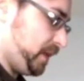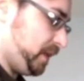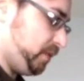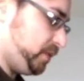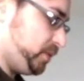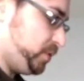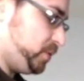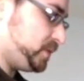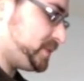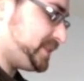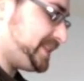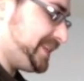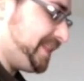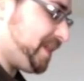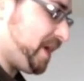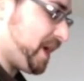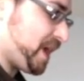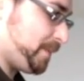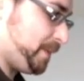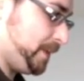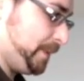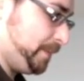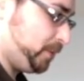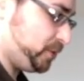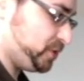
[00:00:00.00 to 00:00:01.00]
you'll see a lot of
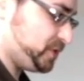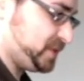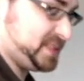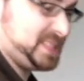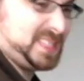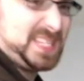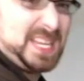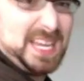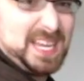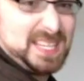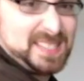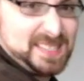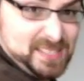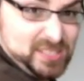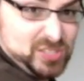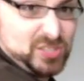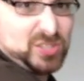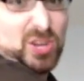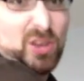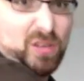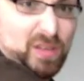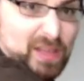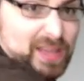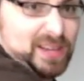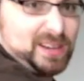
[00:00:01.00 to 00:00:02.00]
people just tease and just
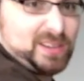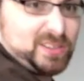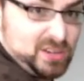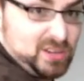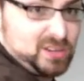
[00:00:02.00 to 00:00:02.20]
go like,